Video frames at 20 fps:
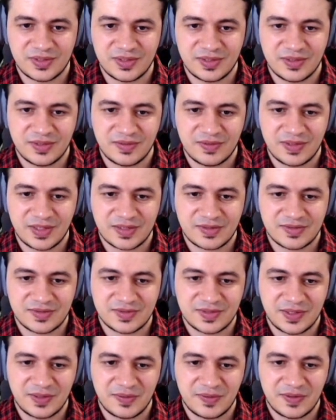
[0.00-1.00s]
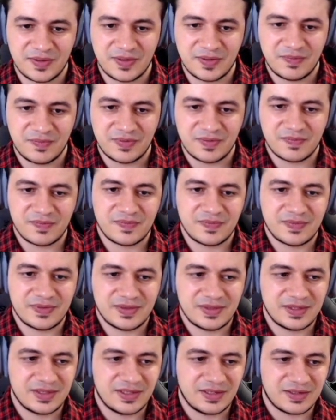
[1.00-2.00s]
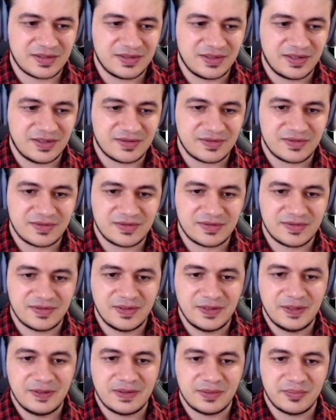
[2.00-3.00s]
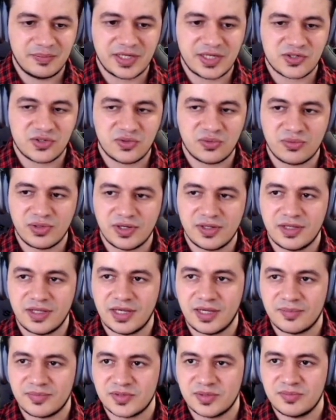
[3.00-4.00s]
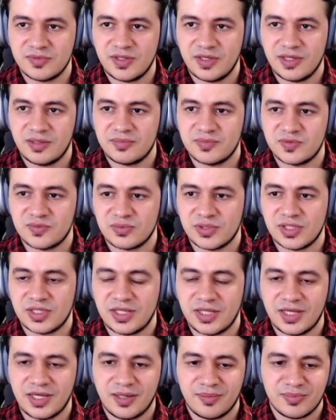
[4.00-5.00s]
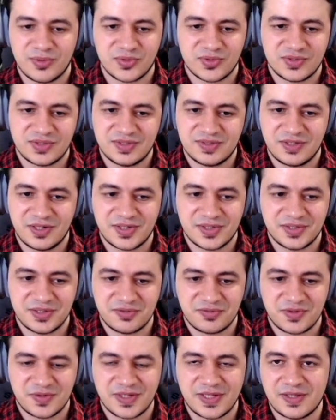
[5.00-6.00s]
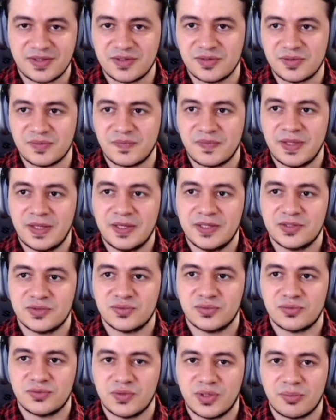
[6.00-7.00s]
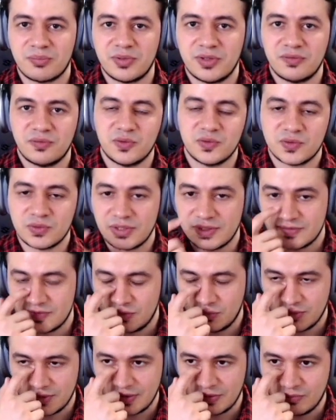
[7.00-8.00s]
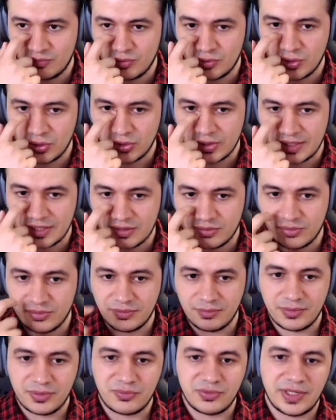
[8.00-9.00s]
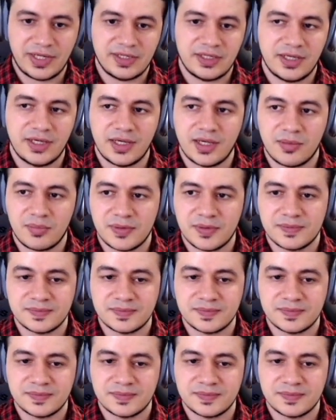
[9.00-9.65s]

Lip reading: like the same, like that. Let me actually run the app. Sometimes running the app looks entirely different than the SwiftUI preview. So let's see what it will look like when we ran the app.